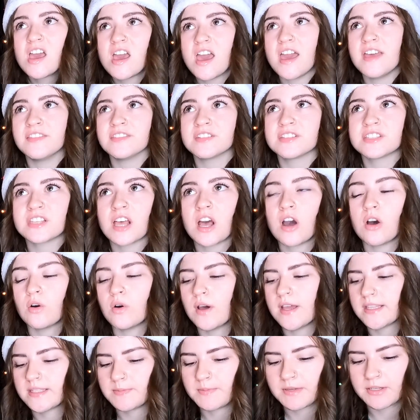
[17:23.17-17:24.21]
And so
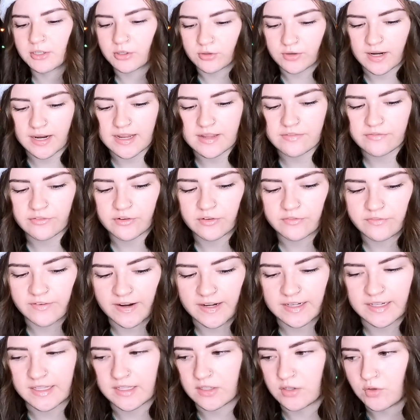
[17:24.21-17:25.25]
it's been great for
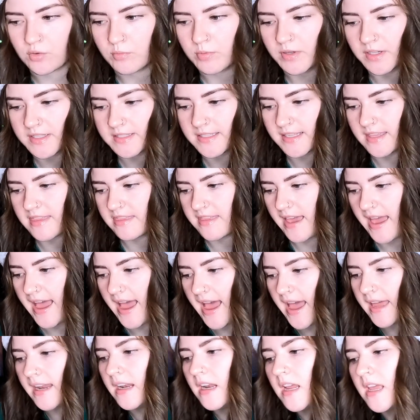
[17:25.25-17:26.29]
finding new books like
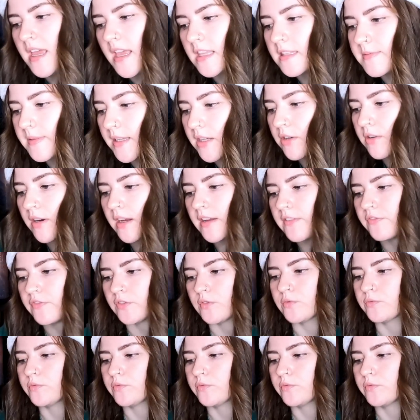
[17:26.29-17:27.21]
that. It's been great for